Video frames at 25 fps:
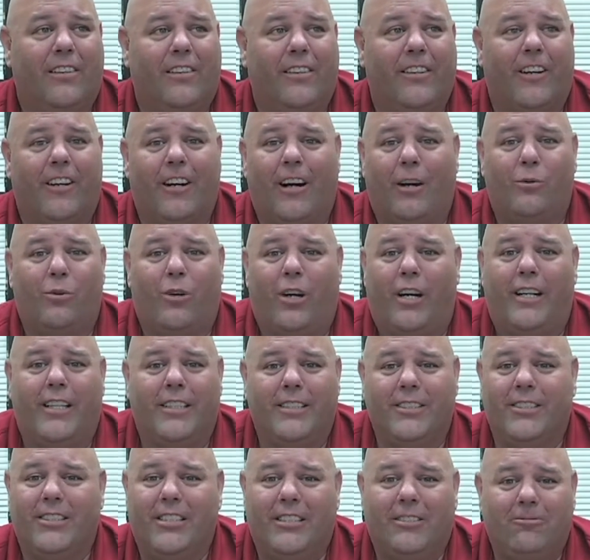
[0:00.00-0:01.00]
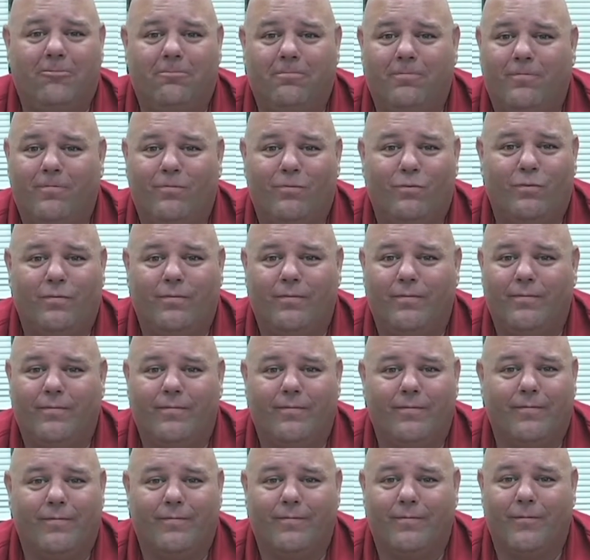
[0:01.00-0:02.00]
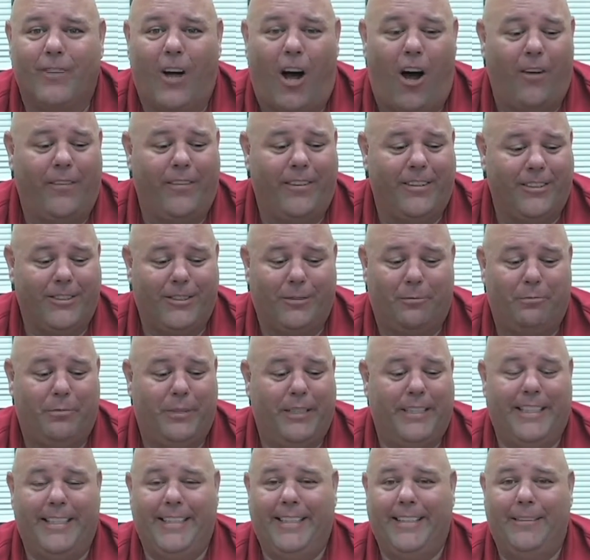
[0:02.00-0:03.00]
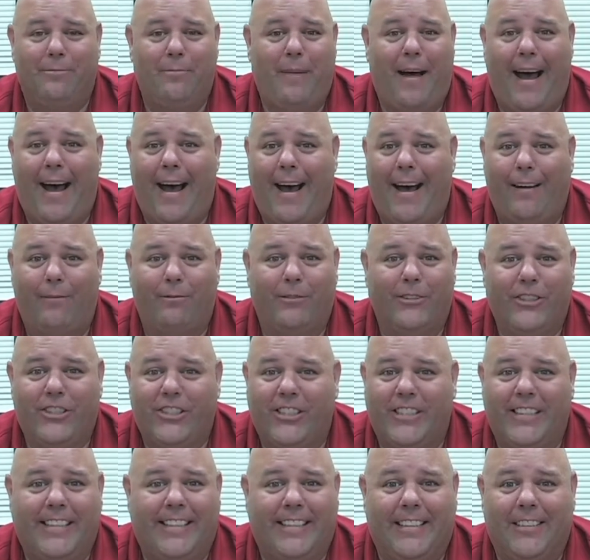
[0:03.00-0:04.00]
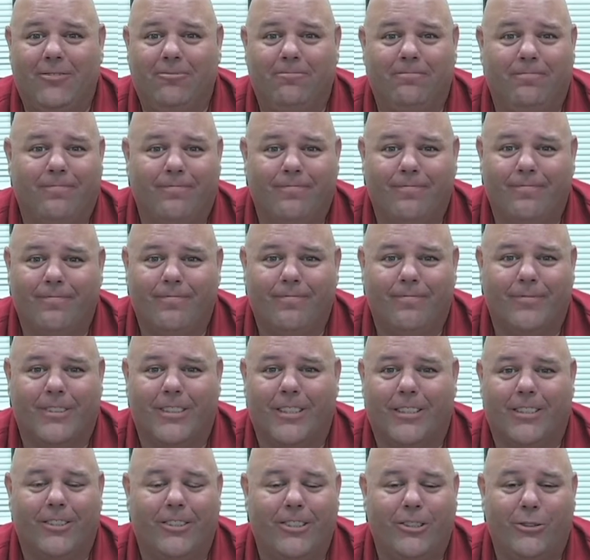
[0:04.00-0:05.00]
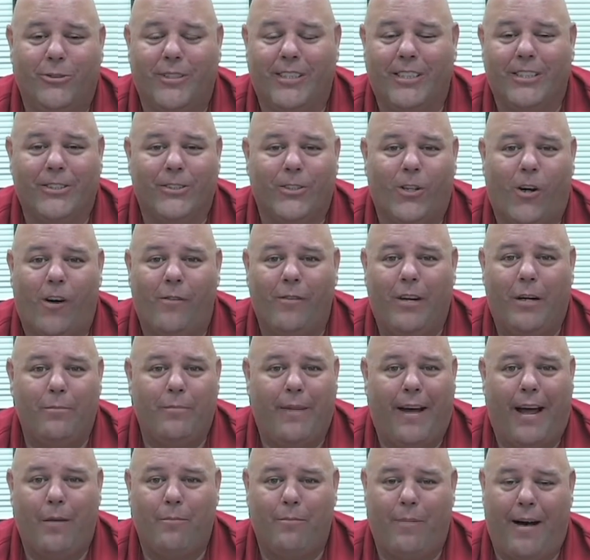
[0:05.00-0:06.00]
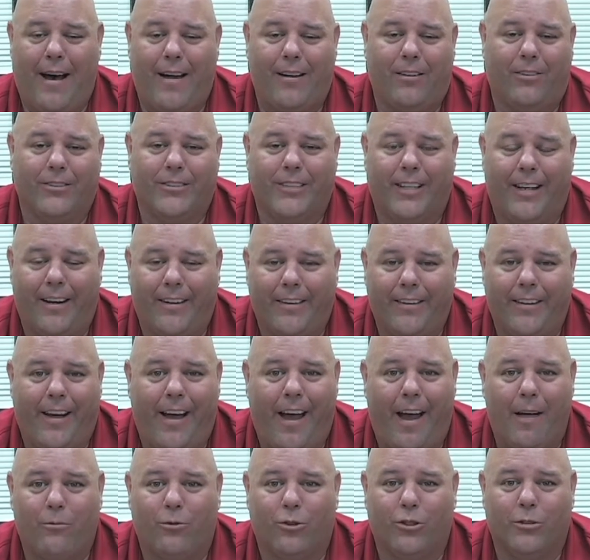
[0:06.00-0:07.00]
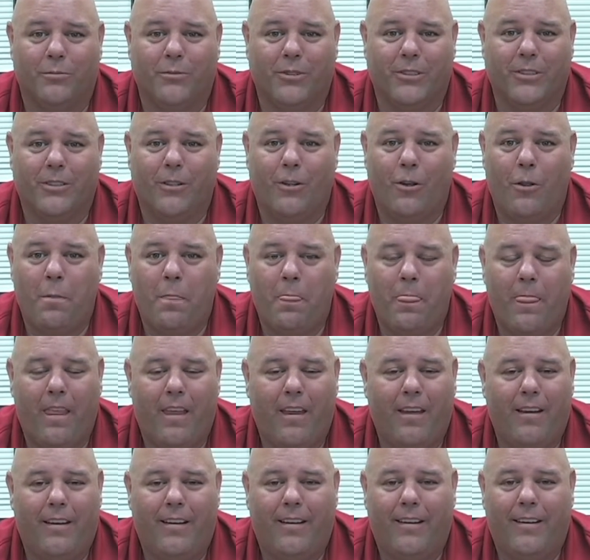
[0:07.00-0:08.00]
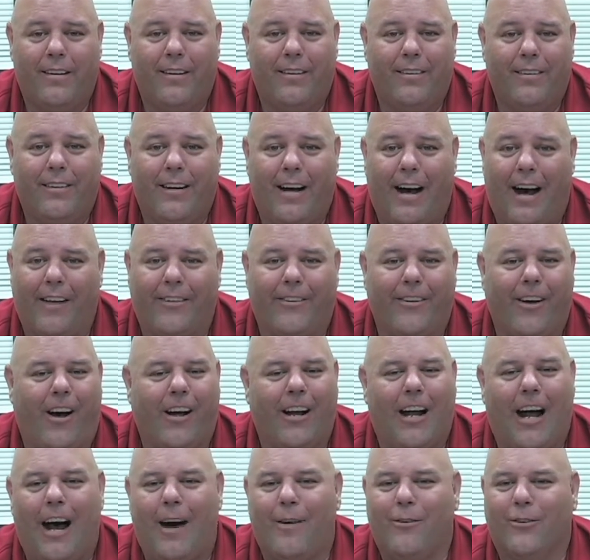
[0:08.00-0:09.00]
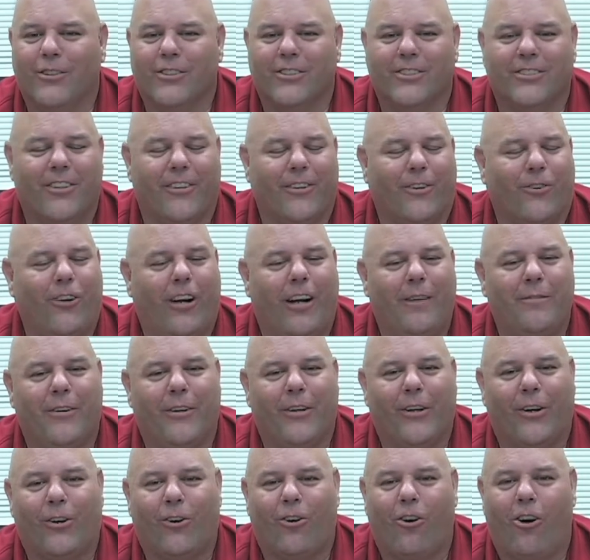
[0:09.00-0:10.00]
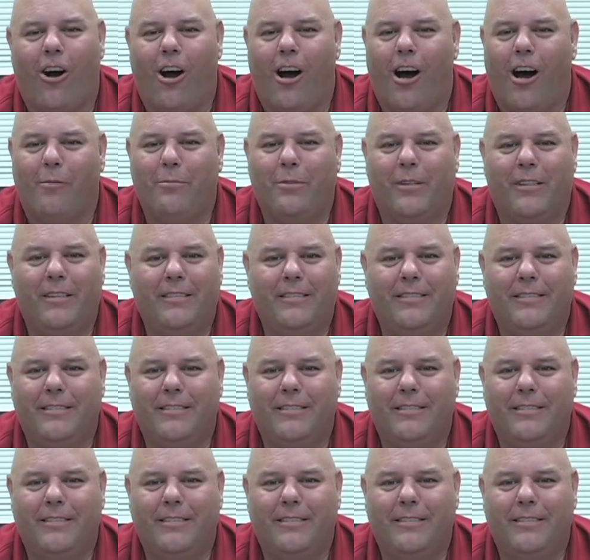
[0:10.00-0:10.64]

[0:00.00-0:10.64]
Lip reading: there I was on this big bad machine, the U.S. Army main battle tank, the Abrams. I thought I was the cream of the crop,